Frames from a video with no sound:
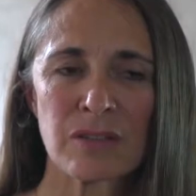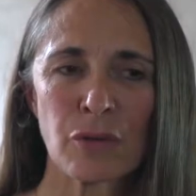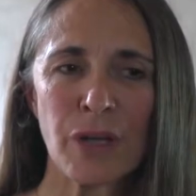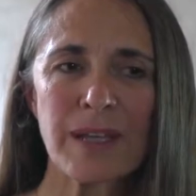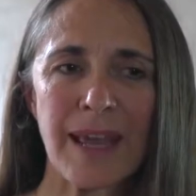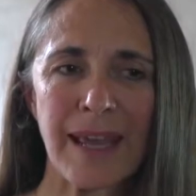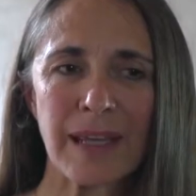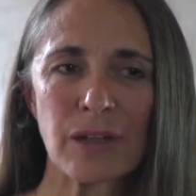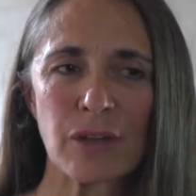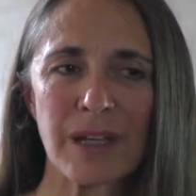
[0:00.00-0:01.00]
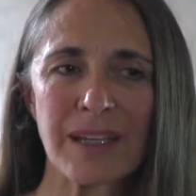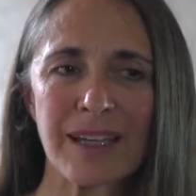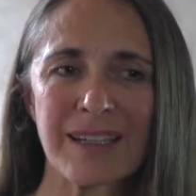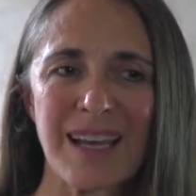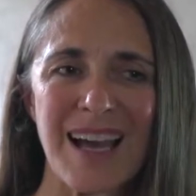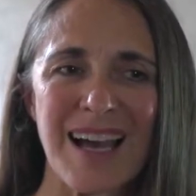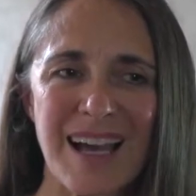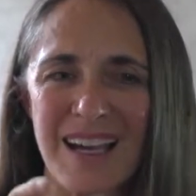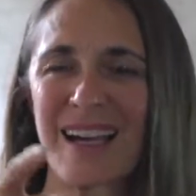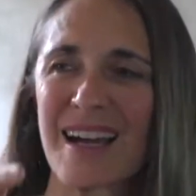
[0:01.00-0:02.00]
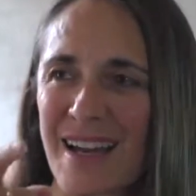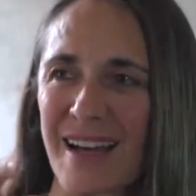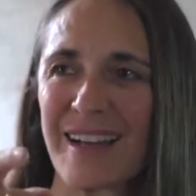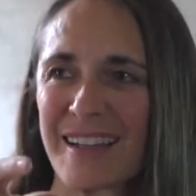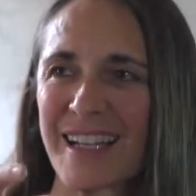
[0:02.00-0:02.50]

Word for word: great anger and like ha ha ha.